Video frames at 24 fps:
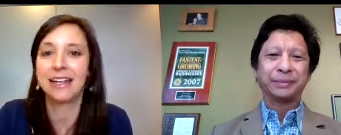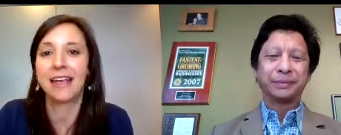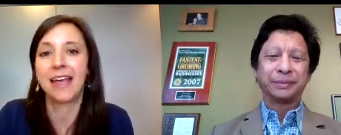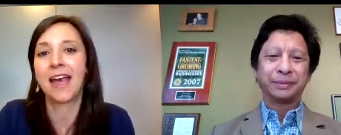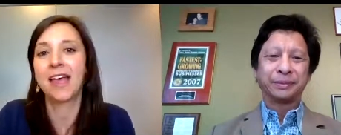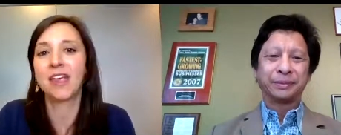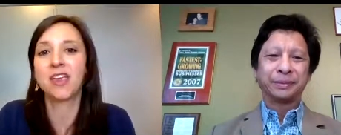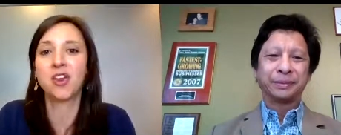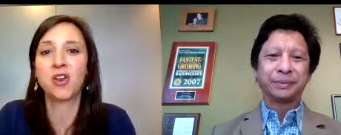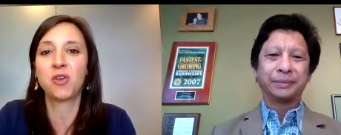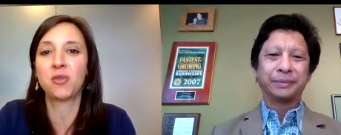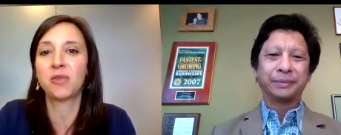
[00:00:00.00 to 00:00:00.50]

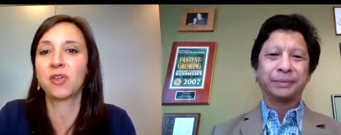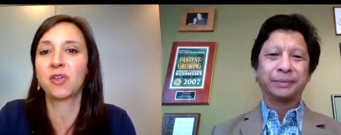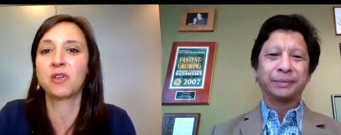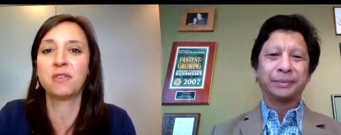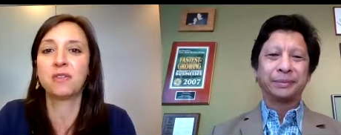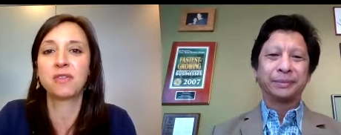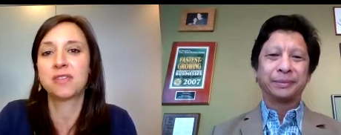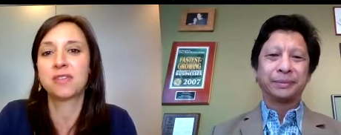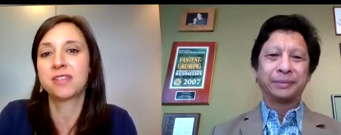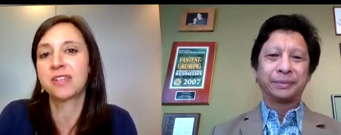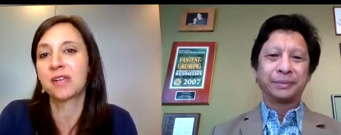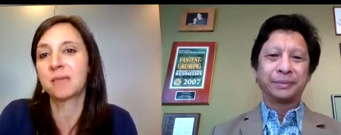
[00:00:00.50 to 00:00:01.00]
Speaker 1: You know, the
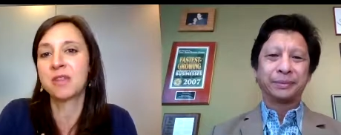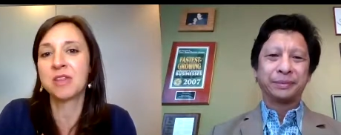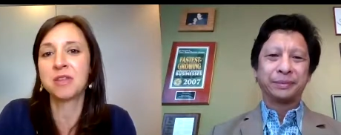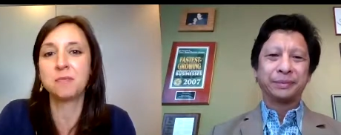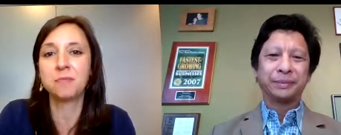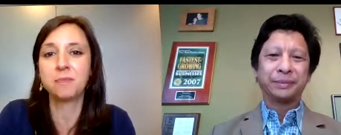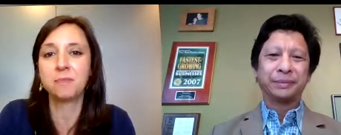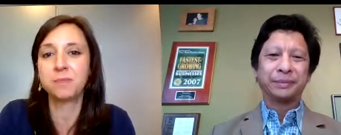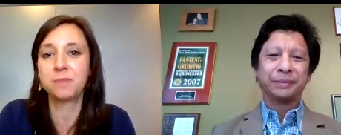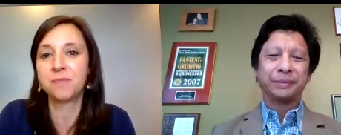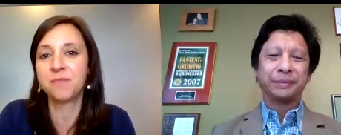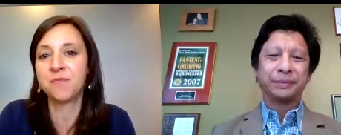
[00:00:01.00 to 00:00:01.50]
some of the
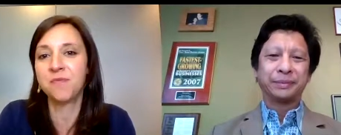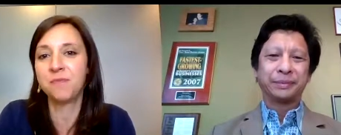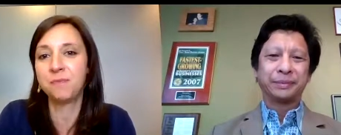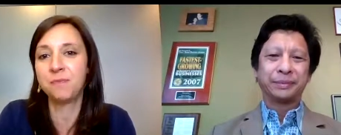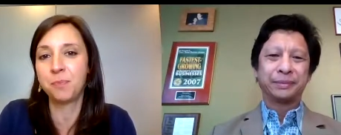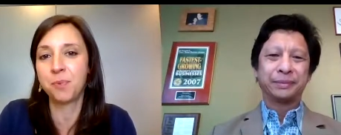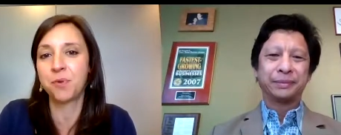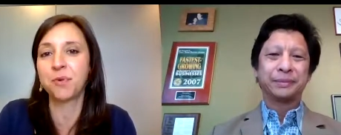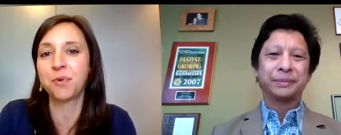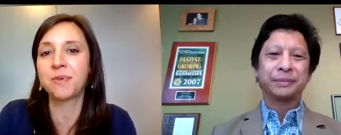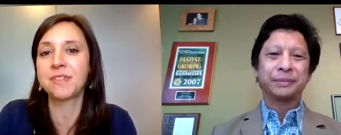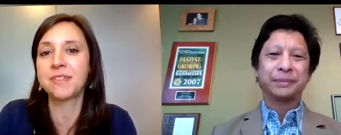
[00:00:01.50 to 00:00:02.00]

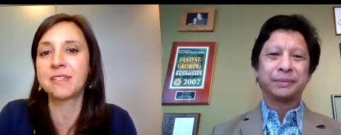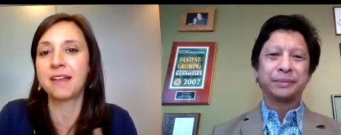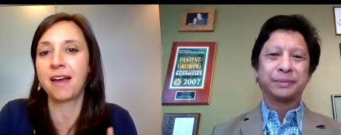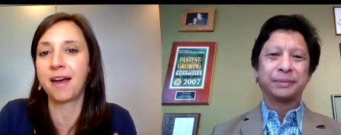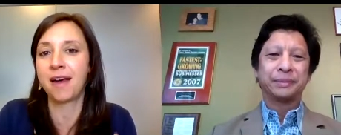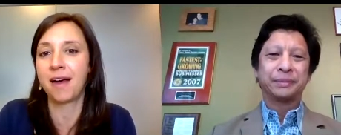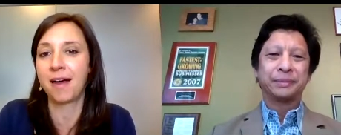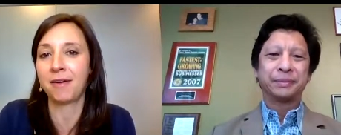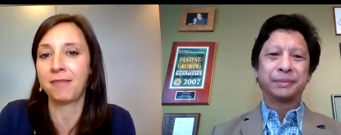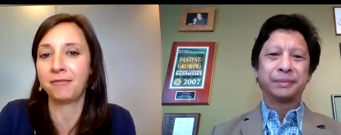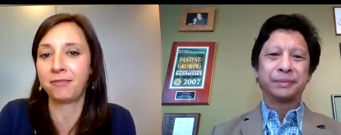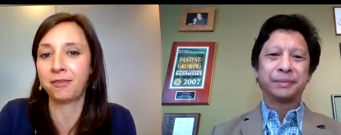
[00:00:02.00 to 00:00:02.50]
booths
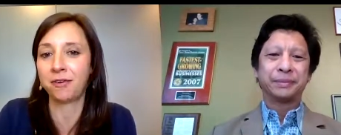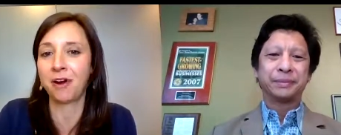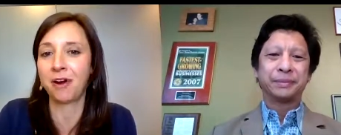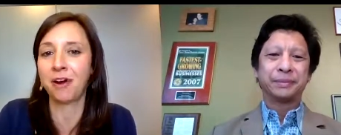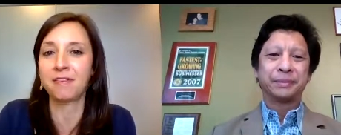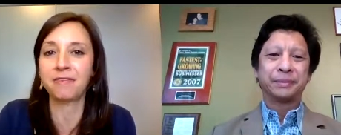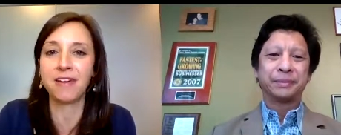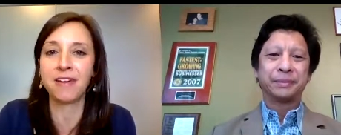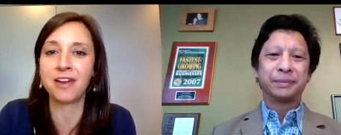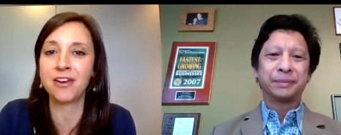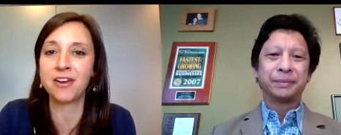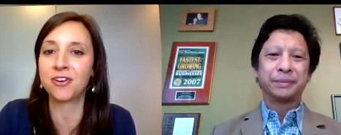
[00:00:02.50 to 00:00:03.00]
uh, for our
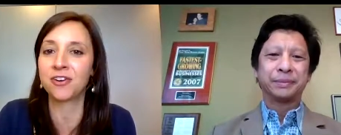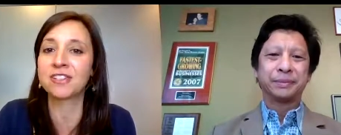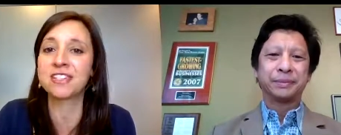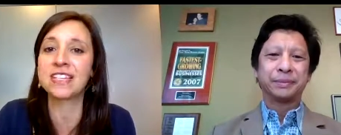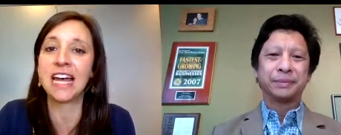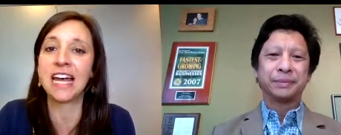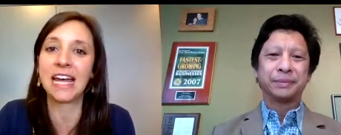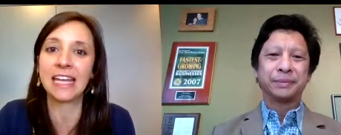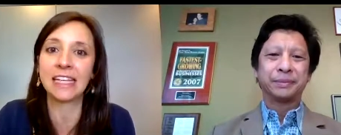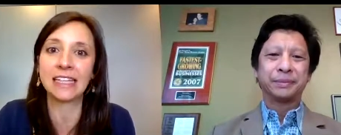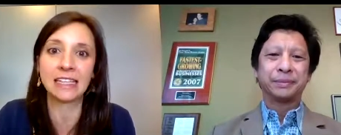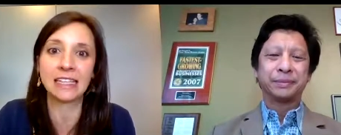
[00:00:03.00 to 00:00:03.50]
vendors
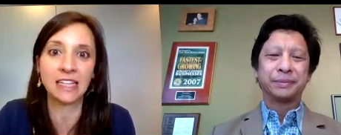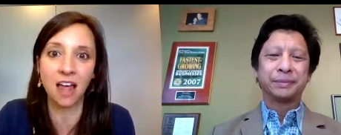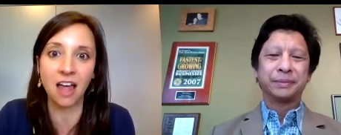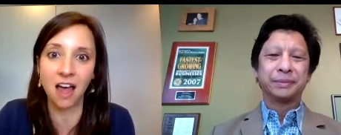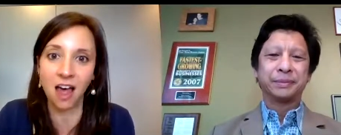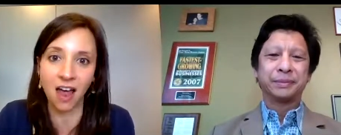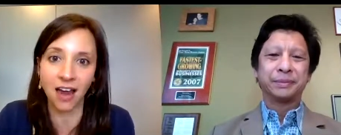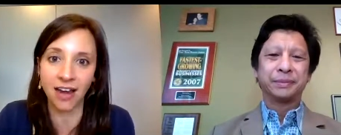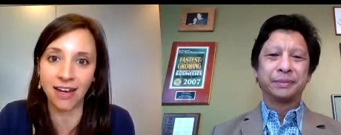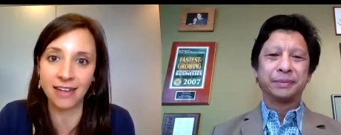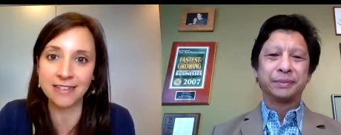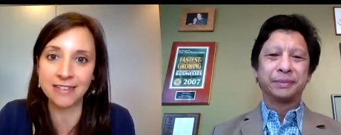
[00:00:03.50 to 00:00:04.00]
had
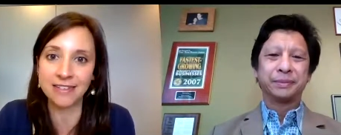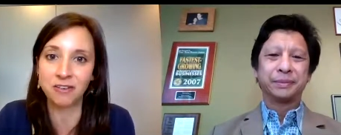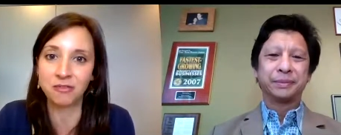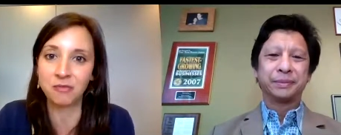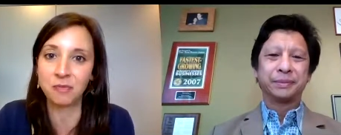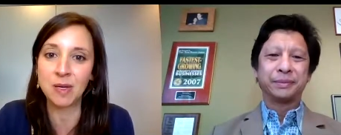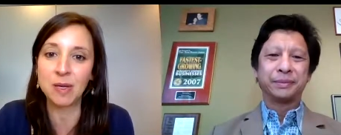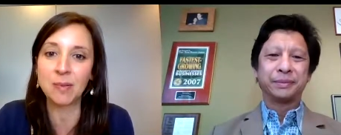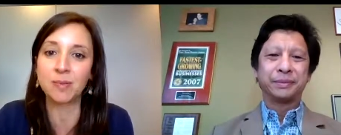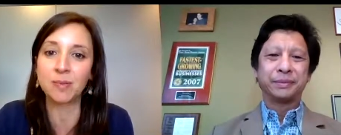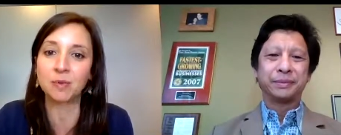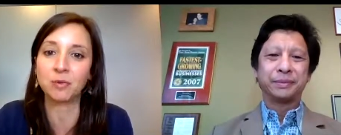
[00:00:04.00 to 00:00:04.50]
lines of
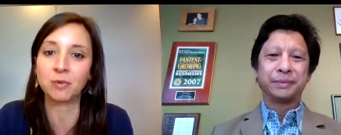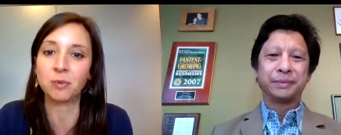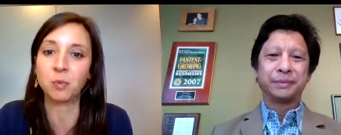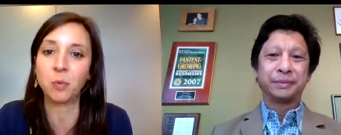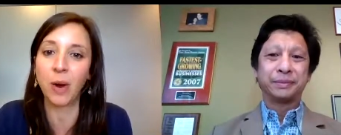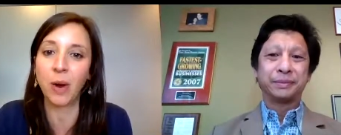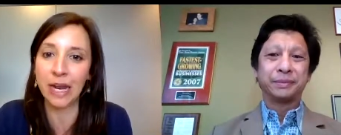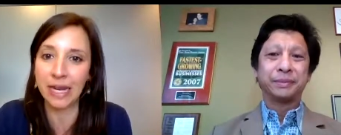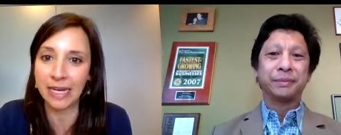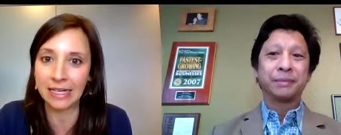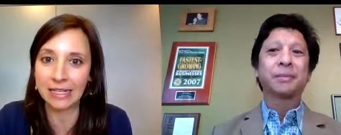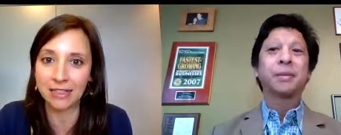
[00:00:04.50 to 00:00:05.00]
people
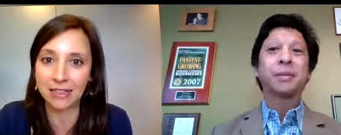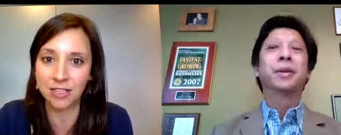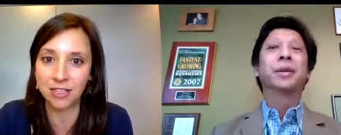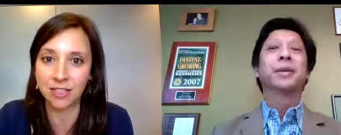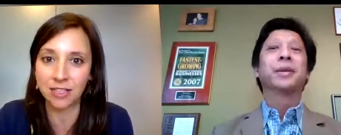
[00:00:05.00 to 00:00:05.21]
waiting to